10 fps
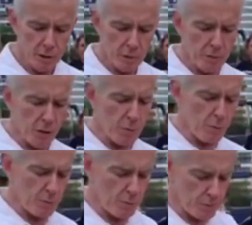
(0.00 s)
We've got
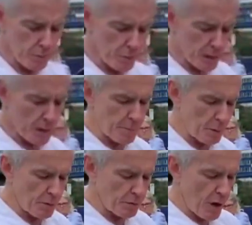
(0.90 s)
one couple
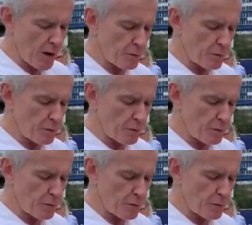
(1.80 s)
with 5